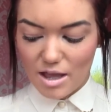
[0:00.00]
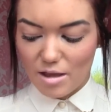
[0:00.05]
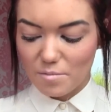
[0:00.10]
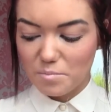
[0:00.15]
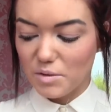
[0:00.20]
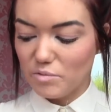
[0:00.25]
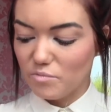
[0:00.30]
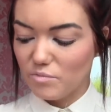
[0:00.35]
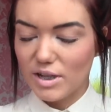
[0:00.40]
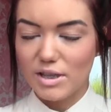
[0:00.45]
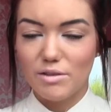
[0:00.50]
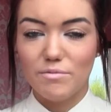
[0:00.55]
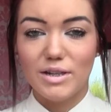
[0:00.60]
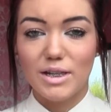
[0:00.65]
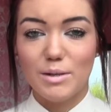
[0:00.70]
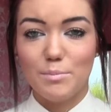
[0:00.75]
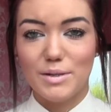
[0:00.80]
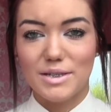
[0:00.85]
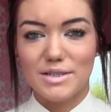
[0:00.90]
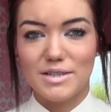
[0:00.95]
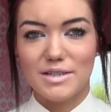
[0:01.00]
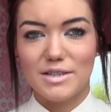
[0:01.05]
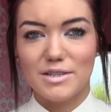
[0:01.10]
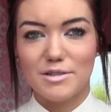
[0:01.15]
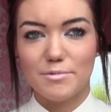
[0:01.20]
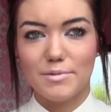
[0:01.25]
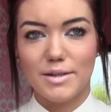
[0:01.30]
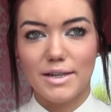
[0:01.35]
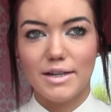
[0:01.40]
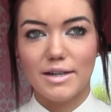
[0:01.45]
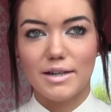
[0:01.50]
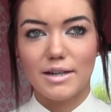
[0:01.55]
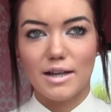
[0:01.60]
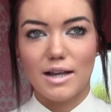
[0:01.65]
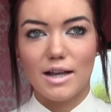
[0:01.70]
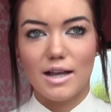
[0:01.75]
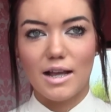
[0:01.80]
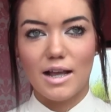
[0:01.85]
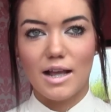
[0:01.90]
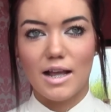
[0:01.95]
I've been really, really busy this week,
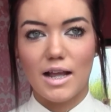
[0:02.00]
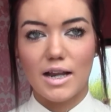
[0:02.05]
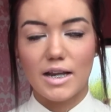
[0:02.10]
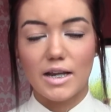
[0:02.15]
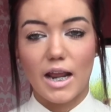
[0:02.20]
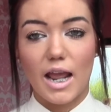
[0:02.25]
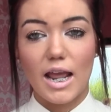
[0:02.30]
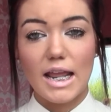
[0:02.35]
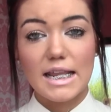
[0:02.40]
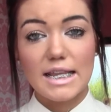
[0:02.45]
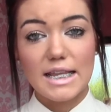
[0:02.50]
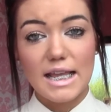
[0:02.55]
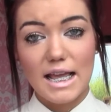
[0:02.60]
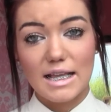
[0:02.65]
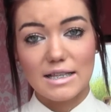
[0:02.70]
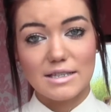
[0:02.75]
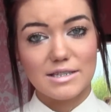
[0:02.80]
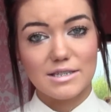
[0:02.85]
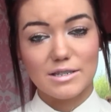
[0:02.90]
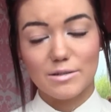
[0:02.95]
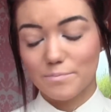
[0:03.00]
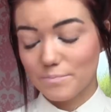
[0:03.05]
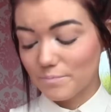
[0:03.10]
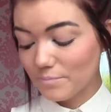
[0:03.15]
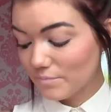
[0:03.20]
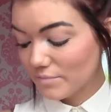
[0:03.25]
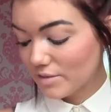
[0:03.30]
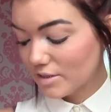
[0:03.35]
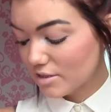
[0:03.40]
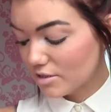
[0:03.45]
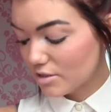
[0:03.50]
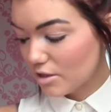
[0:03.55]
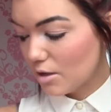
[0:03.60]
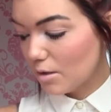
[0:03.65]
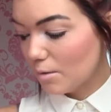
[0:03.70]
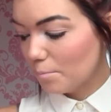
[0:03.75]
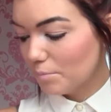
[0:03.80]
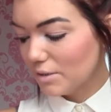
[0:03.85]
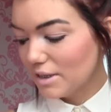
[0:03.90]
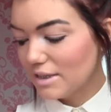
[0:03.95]
and yes.
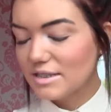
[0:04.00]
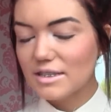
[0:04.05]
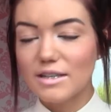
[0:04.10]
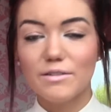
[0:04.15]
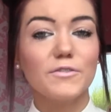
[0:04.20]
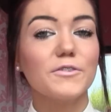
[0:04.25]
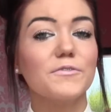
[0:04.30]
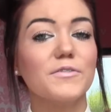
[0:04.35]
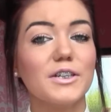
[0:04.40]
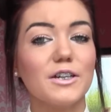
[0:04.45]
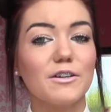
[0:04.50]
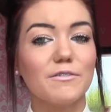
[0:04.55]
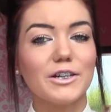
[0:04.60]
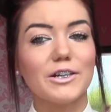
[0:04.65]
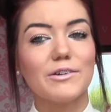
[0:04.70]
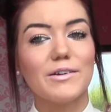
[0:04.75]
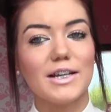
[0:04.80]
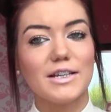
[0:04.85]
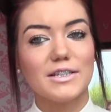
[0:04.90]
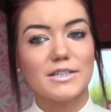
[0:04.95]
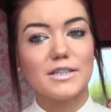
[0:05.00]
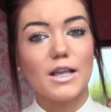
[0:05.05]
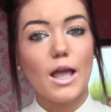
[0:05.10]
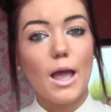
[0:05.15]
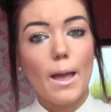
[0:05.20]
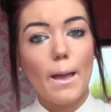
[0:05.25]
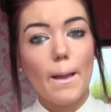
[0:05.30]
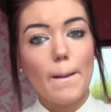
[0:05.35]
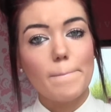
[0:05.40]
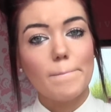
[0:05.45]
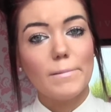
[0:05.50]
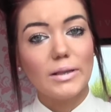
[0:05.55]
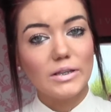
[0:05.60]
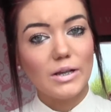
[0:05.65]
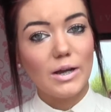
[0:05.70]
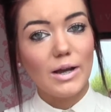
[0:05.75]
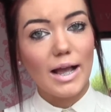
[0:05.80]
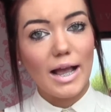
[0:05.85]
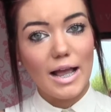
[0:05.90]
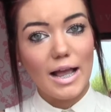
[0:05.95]
So please leave your video request
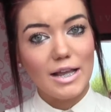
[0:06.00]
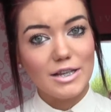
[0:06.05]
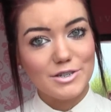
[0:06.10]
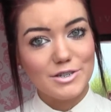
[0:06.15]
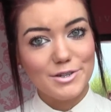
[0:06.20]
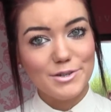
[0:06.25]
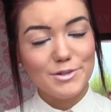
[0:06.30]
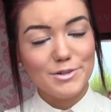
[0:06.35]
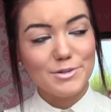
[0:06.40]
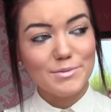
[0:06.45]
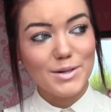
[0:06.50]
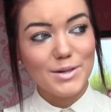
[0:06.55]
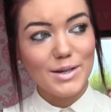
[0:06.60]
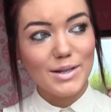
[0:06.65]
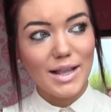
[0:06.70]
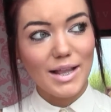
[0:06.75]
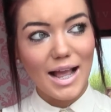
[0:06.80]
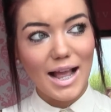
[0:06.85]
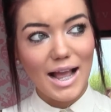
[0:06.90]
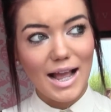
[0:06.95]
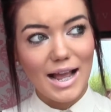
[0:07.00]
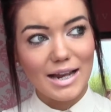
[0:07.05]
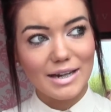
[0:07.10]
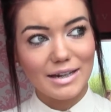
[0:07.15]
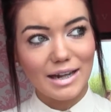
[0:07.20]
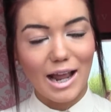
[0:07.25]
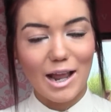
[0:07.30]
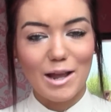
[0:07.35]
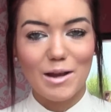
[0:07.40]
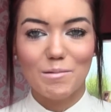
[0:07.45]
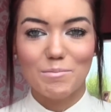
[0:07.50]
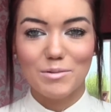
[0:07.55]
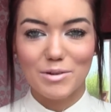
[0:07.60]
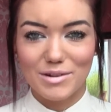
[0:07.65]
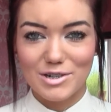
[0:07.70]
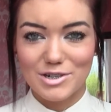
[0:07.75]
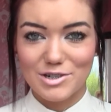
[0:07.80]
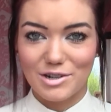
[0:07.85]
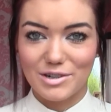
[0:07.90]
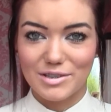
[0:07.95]
below as usual, and I hope you
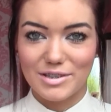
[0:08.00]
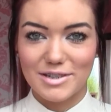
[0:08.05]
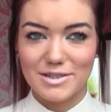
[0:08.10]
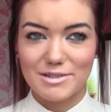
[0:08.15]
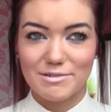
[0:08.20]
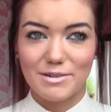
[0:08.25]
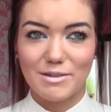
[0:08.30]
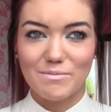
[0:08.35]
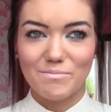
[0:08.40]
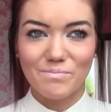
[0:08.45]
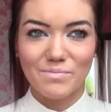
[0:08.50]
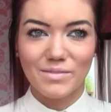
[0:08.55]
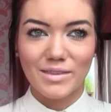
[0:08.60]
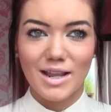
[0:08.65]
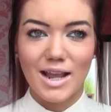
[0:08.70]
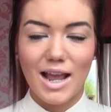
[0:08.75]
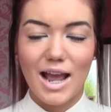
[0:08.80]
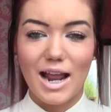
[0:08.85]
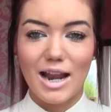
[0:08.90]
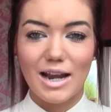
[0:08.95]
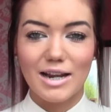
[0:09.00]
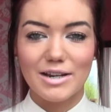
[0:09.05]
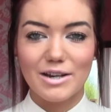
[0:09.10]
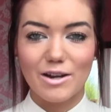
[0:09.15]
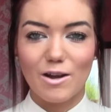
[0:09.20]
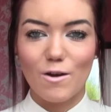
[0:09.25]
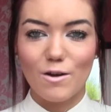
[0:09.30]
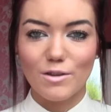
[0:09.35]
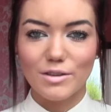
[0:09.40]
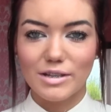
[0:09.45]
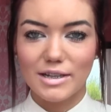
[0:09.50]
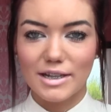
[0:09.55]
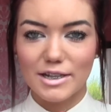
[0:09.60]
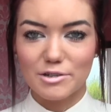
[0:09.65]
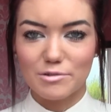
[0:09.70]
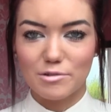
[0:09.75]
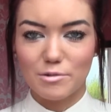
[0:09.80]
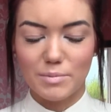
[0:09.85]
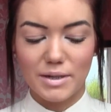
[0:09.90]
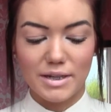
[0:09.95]
enjoyed this one. And all the
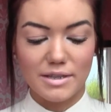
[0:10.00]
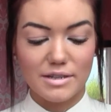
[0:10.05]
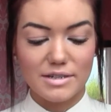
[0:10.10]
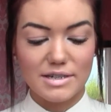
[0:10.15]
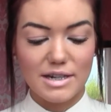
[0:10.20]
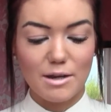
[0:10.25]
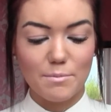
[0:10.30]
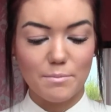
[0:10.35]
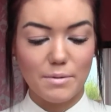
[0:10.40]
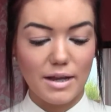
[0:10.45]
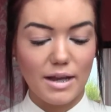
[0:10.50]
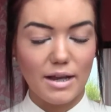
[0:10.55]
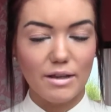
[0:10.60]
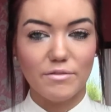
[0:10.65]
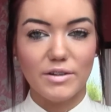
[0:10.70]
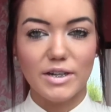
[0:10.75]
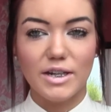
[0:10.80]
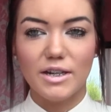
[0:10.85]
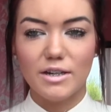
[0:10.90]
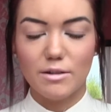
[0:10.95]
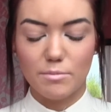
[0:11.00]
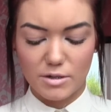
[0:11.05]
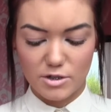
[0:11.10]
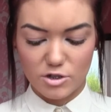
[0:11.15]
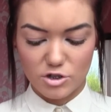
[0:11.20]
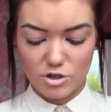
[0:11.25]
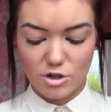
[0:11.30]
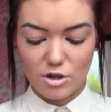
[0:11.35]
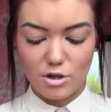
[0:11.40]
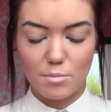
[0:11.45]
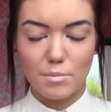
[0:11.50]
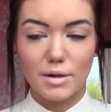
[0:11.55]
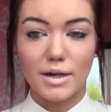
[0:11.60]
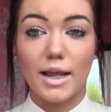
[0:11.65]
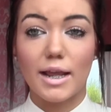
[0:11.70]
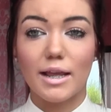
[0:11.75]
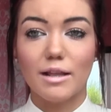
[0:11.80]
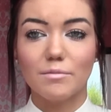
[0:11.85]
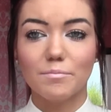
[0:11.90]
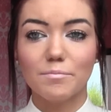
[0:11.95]
links will be in the down bar if you need them, I just caught my
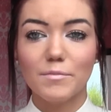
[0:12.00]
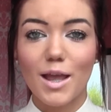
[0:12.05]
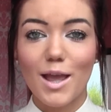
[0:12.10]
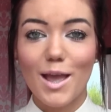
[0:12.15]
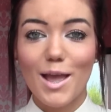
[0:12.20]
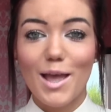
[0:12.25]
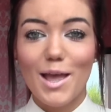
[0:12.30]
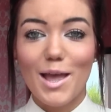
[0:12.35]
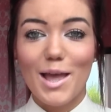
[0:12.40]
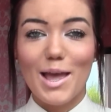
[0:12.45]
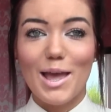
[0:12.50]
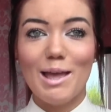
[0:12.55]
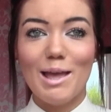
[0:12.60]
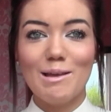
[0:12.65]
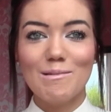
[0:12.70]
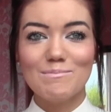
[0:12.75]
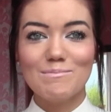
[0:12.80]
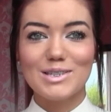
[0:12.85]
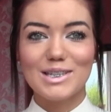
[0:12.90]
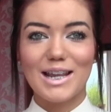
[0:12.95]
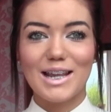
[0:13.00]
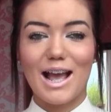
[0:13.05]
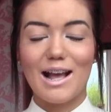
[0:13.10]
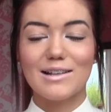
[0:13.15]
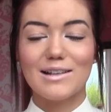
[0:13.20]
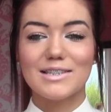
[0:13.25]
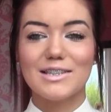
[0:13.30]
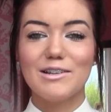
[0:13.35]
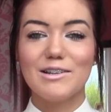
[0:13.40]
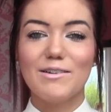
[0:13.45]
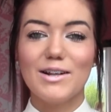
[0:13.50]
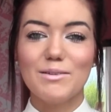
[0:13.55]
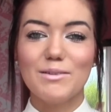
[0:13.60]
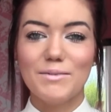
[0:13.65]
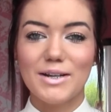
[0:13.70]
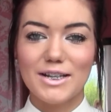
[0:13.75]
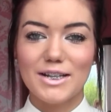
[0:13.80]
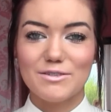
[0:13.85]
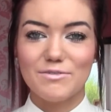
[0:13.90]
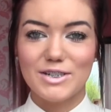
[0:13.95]
nail. I'll see you all in
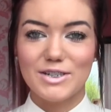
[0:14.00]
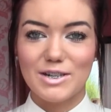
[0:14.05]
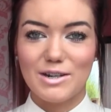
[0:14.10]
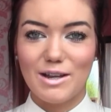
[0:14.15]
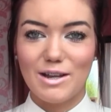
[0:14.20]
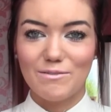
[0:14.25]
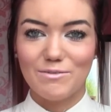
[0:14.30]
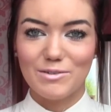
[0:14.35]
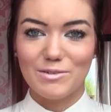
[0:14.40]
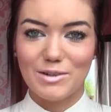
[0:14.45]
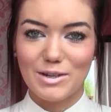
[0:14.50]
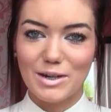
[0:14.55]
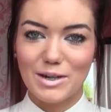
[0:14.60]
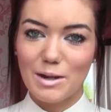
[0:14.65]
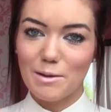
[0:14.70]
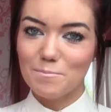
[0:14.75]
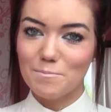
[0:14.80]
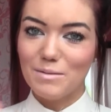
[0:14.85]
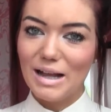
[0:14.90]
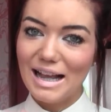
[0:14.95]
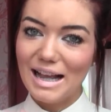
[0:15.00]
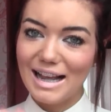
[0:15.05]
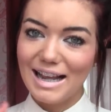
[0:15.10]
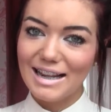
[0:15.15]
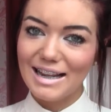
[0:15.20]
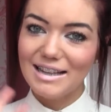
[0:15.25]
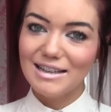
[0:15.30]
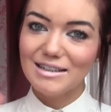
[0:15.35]
my next video, everyone. Bye!